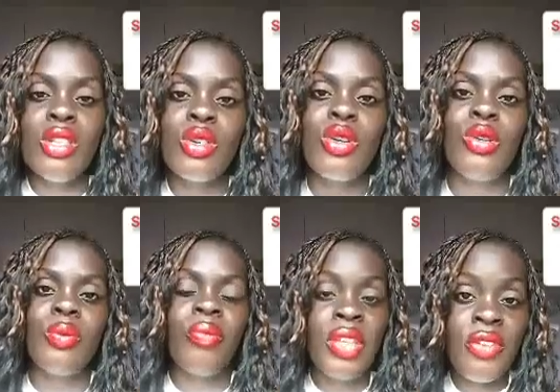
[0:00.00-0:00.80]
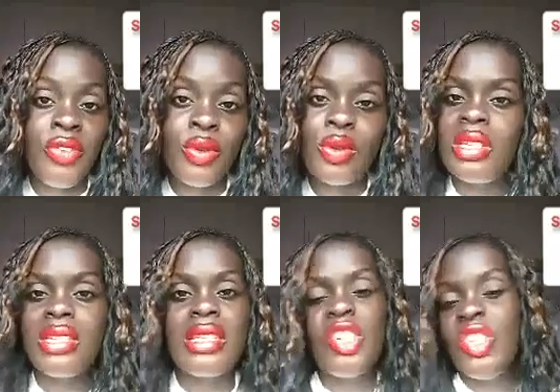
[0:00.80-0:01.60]
so if you
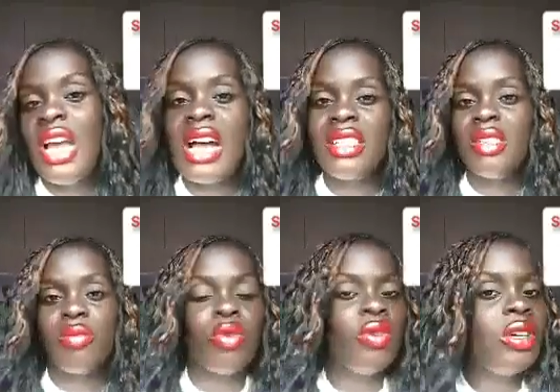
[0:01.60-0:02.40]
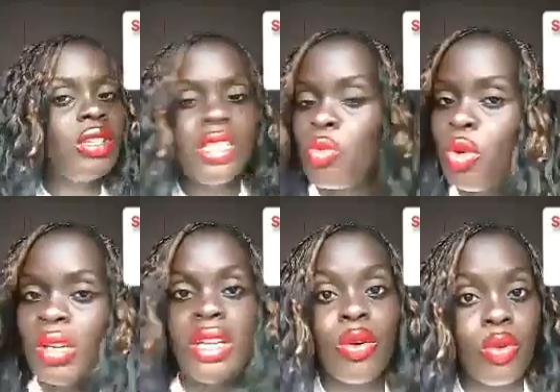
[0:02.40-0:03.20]
notice that she hasn't broken
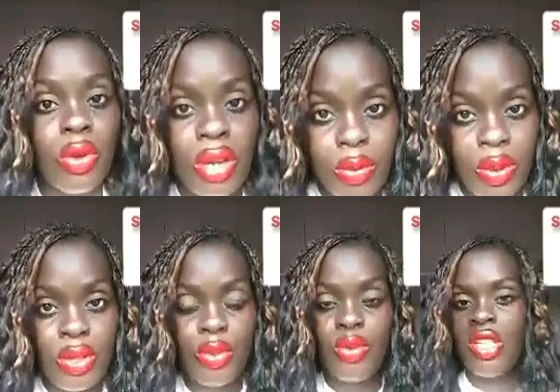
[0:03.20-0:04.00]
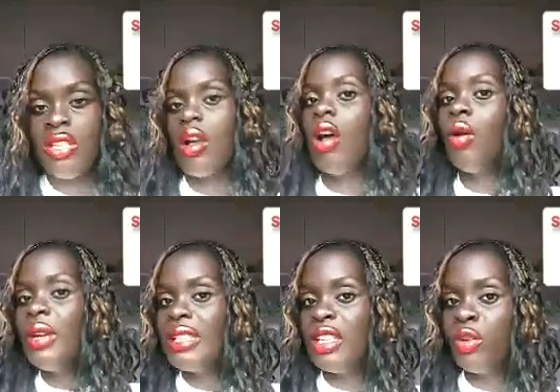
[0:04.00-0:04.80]
spoken a word with you she's
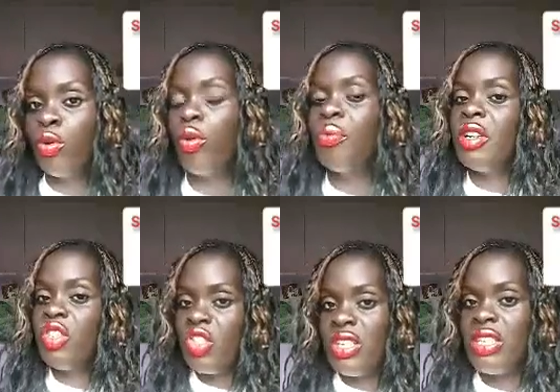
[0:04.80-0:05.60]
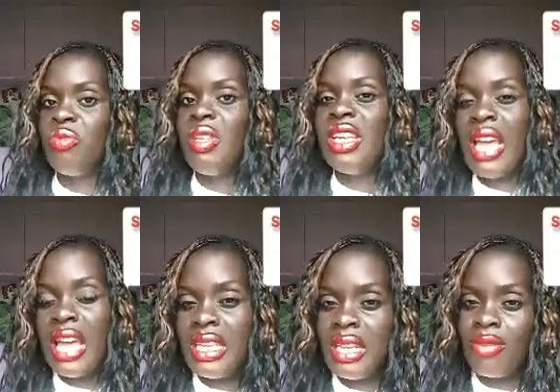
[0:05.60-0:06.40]
always in the group but she's
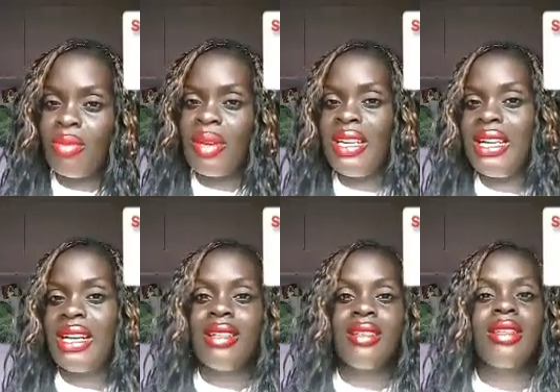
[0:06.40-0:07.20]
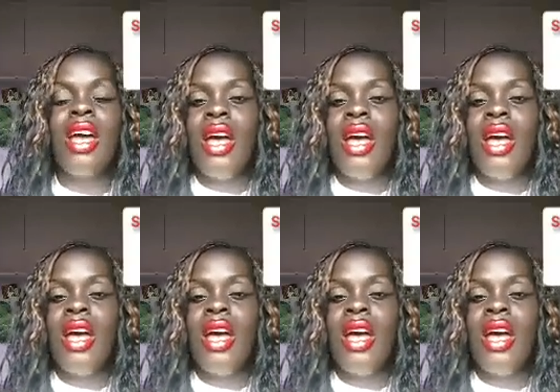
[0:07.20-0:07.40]
behind everybody else